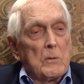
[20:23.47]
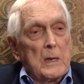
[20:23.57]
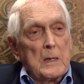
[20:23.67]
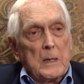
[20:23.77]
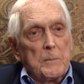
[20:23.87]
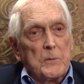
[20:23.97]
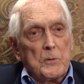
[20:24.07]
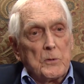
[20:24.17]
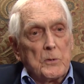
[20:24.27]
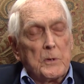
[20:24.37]
right up
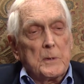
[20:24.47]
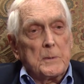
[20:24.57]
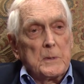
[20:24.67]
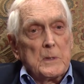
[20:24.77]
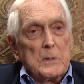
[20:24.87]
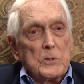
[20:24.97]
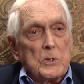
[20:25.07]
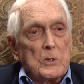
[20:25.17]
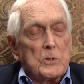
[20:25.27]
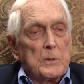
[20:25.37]
through the
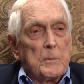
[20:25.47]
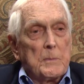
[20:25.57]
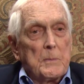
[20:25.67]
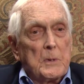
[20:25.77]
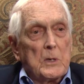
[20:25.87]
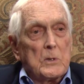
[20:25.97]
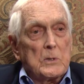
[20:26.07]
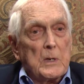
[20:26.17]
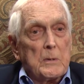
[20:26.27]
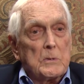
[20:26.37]
system
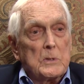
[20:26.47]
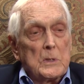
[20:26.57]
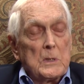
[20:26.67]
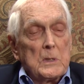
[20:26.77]
because I was